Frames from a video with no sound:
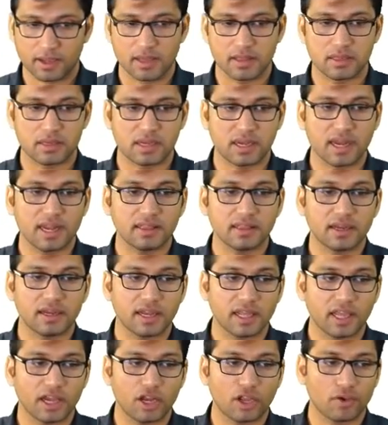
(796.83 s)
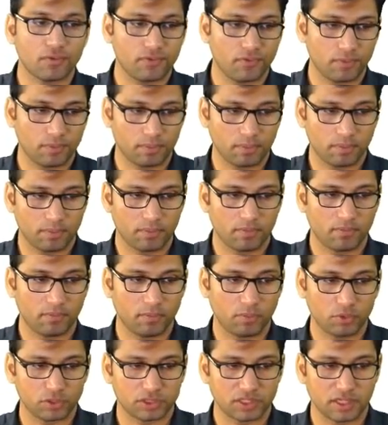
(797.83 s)
constrain the degree of
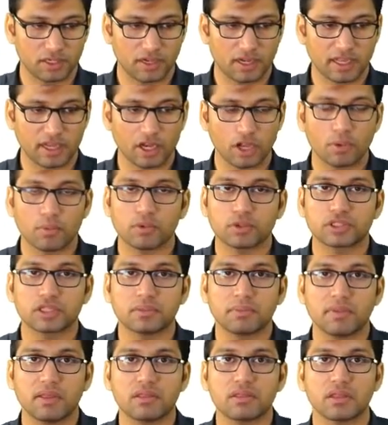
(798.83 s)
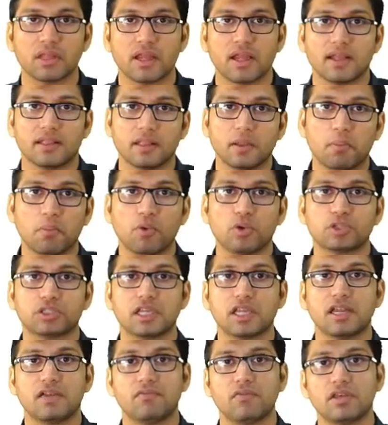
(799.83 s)
motion. Degree of motion means the
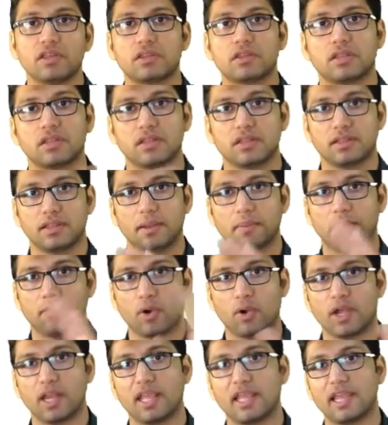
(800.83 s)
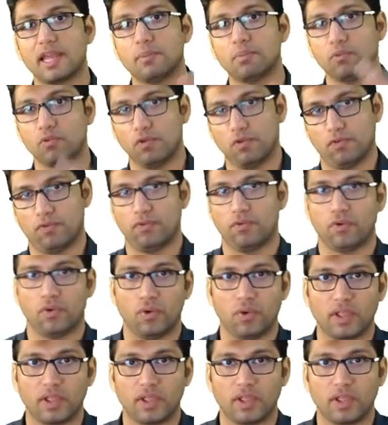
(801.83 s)
motion in which the body can move.